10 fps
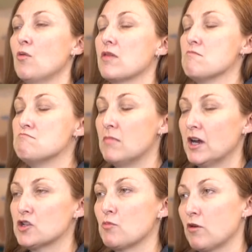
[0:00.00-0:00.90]
with a
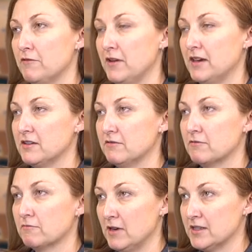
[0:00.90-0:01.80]
much more
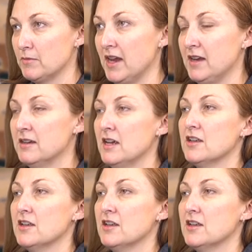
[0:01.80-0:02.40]
effective resume.